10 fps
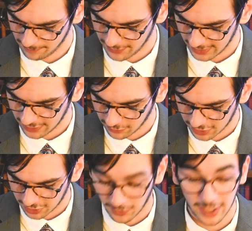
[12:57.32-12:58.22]
But I
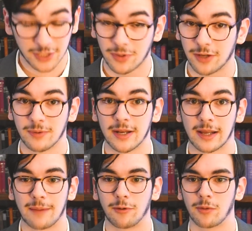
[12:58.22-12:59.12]
just wanted to read a
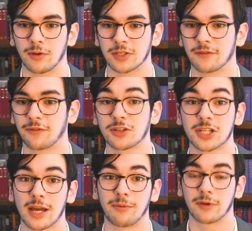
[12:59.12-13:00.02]
couple quotes. The
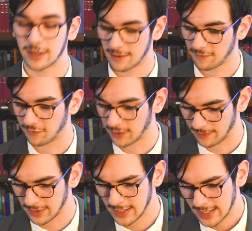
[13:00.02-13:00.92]
first couple come
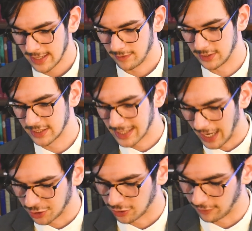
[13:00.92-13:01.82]
from the
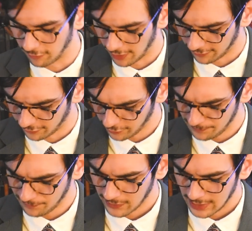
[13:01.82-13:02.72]
sketch of Rutherford.
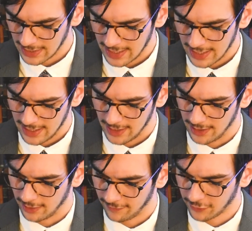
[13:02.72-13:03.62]

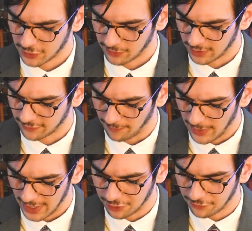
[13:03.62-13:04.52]
First one is from
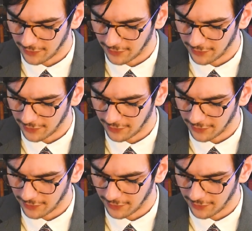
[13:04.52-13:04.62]
page